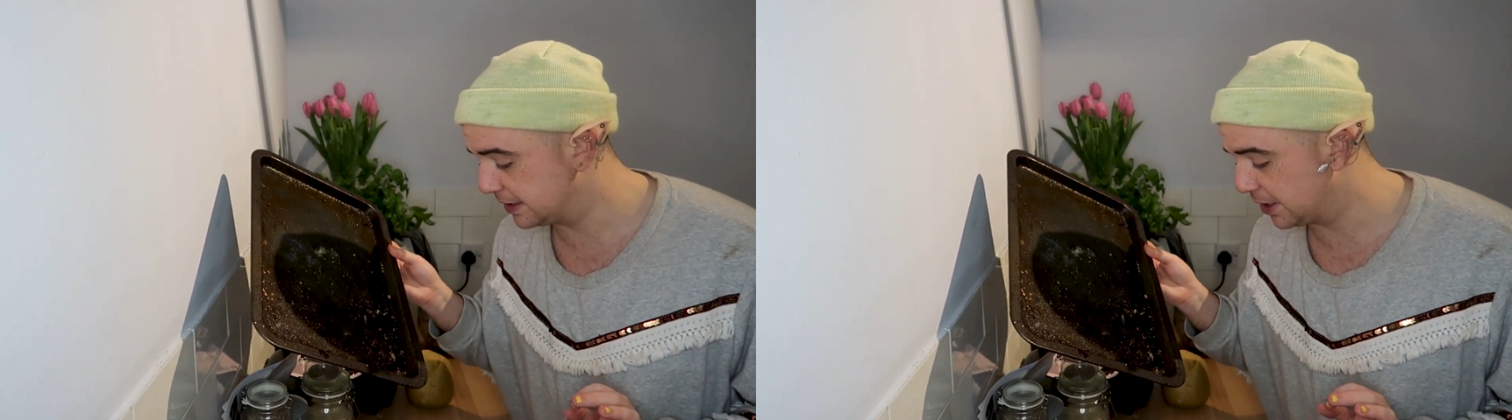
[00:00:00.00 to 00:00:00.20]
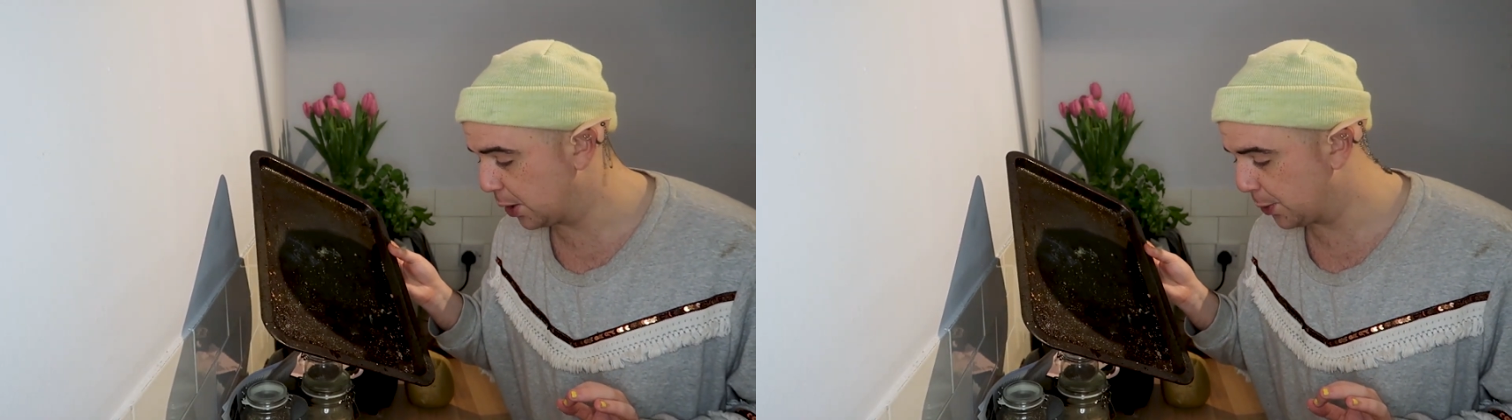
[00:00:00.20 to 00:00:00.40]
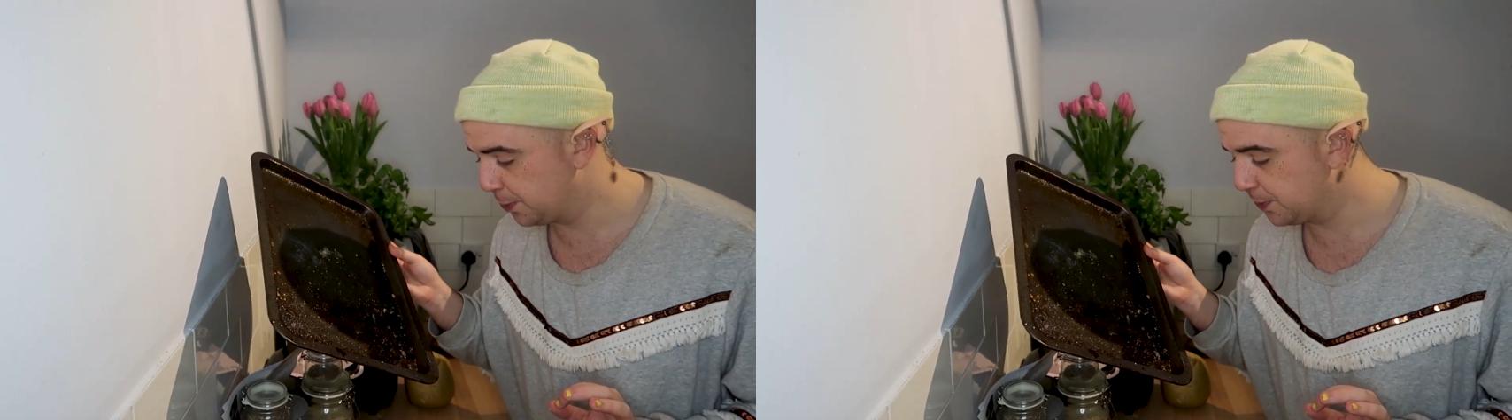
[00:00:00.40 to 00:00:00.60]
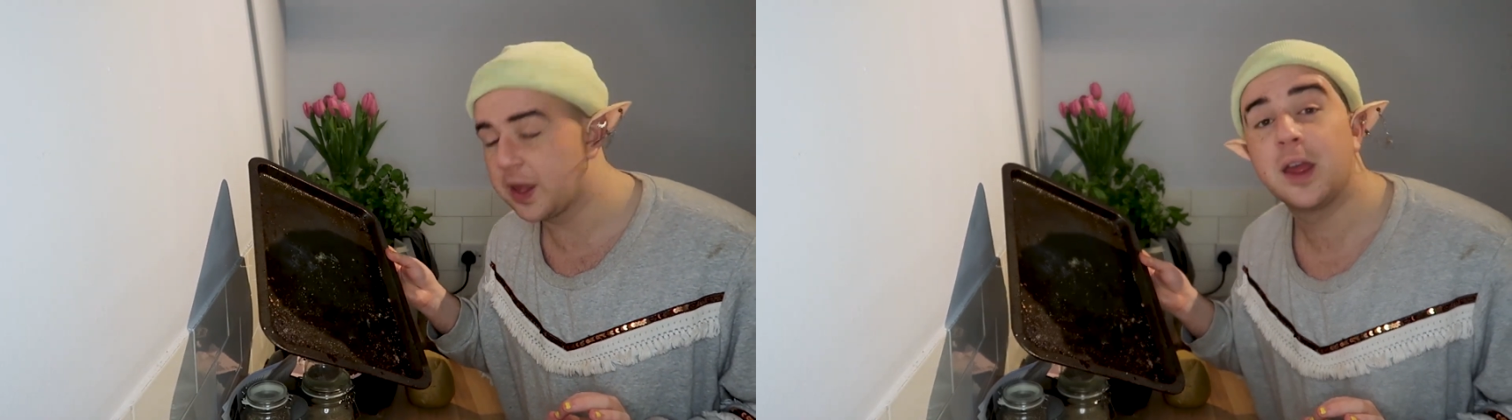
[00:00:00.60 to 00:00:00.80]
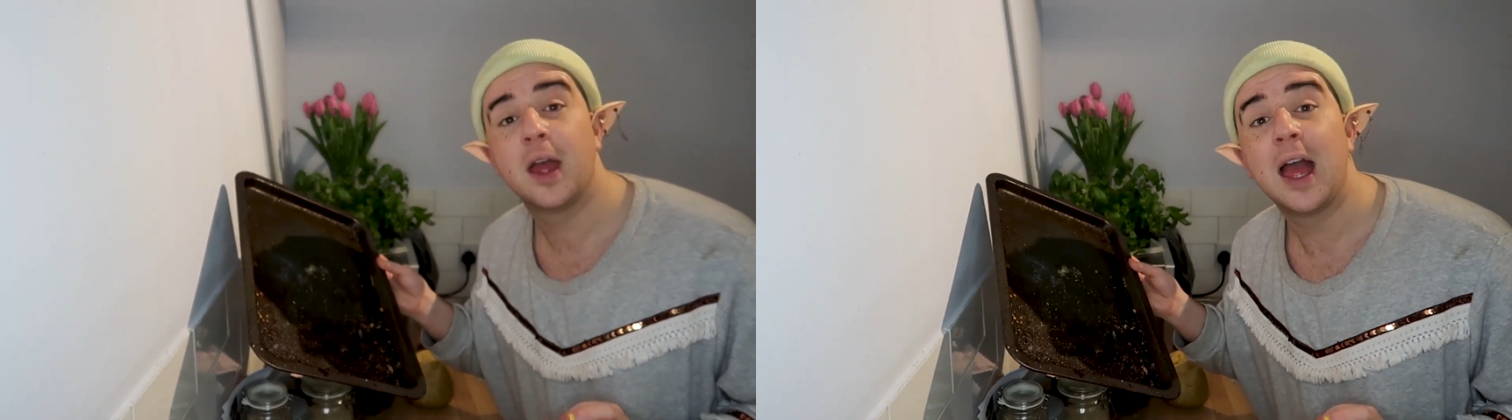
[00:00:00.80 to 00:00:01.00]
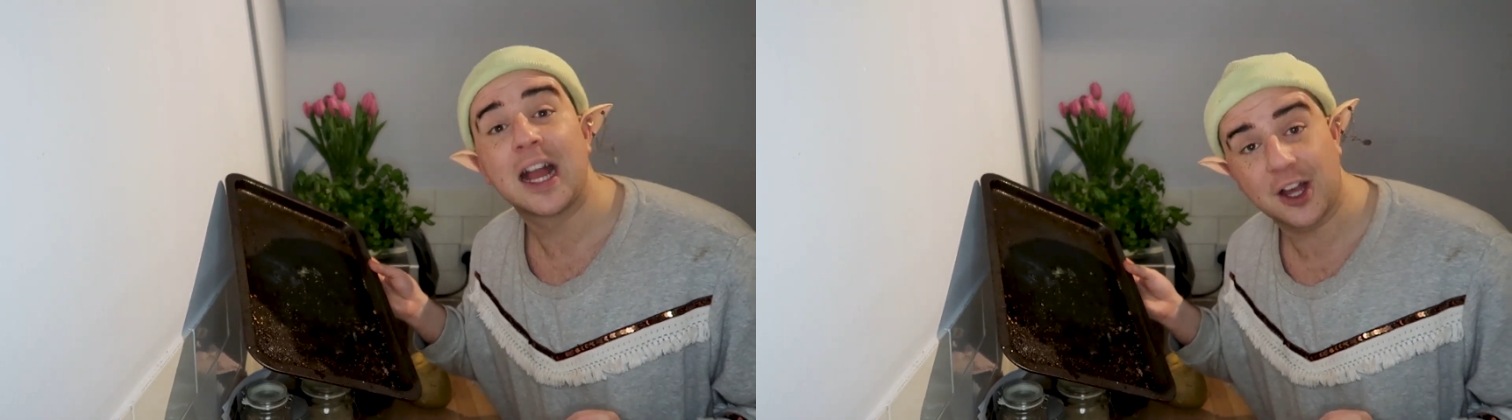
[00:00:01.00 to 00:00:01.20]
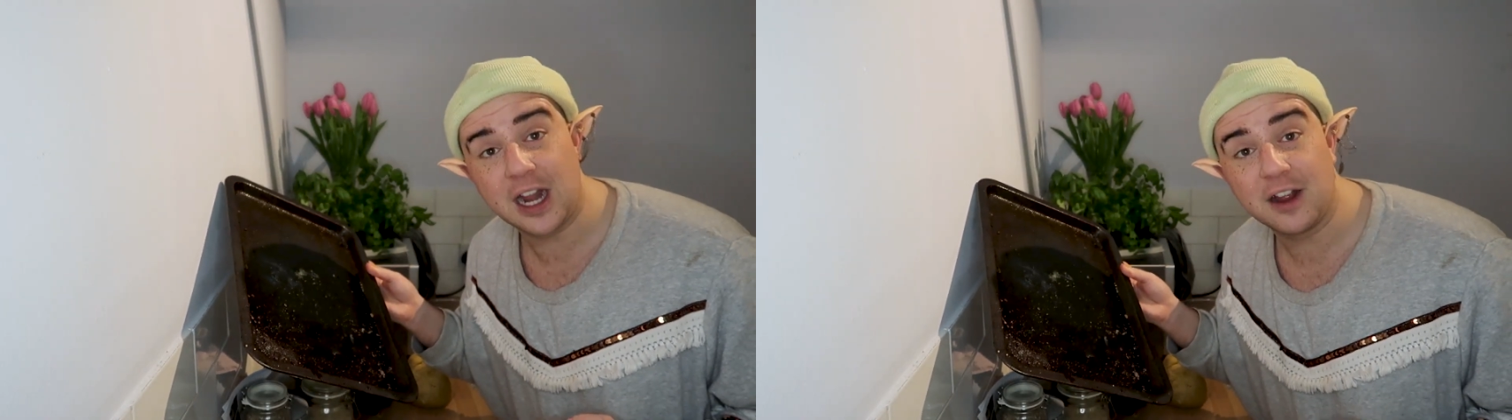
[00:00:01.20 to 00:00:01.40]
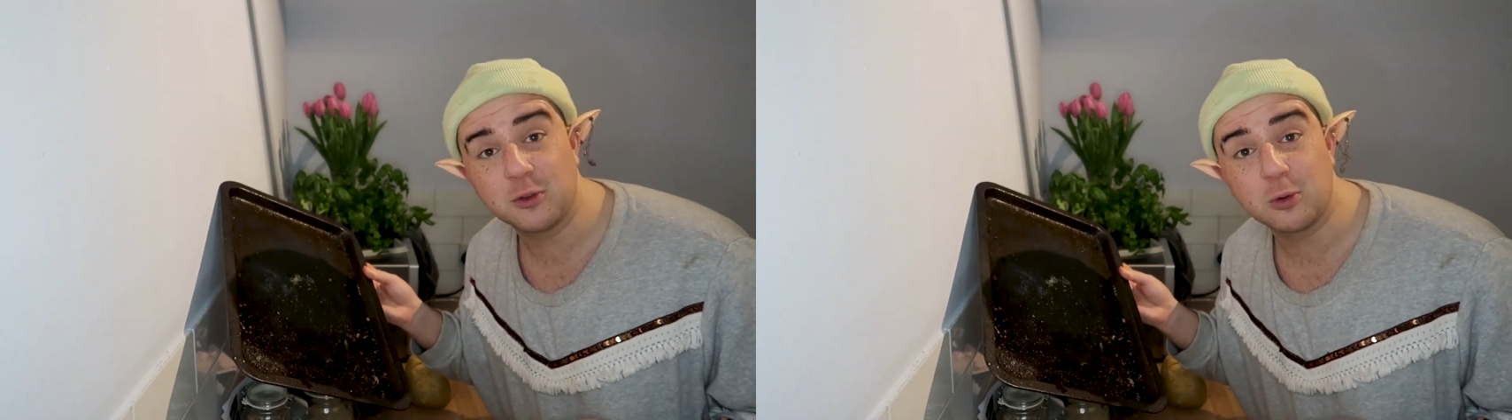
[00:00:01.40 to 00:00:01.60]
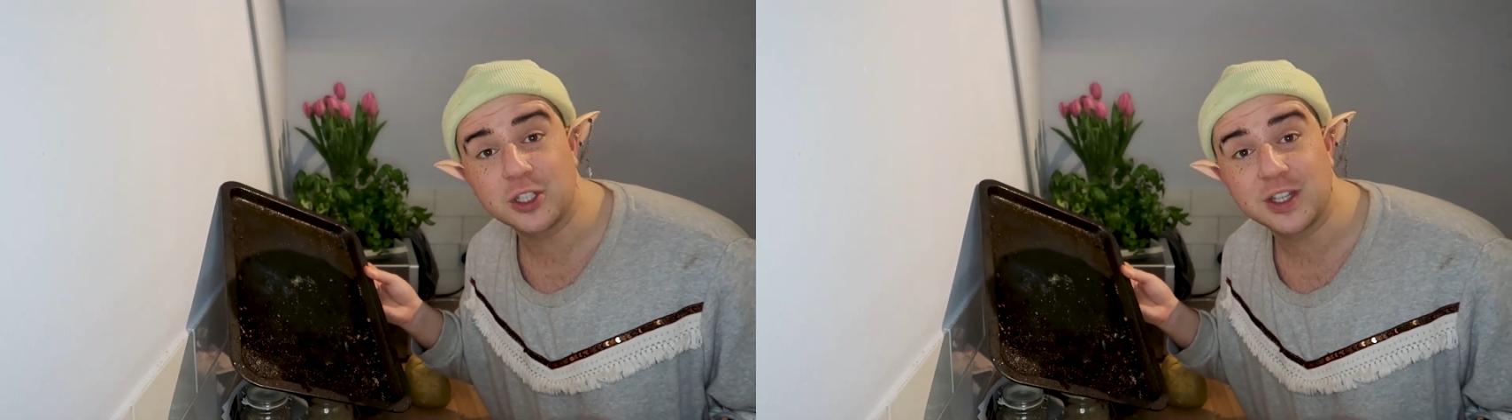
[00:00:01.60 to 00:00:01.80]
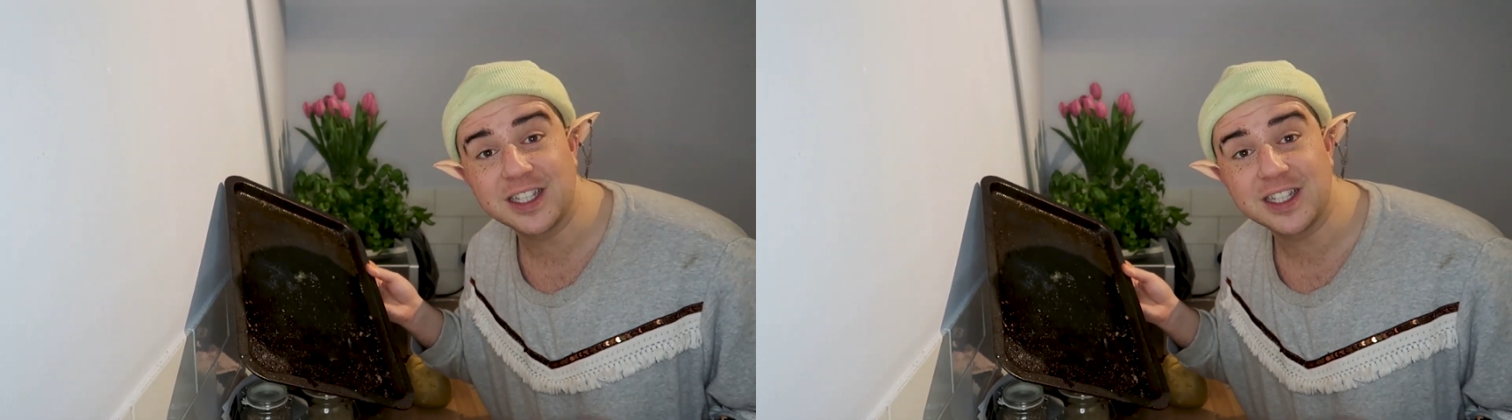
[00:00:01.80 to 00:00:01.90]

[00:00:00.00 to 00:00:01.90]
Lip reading: So, gonna have to wash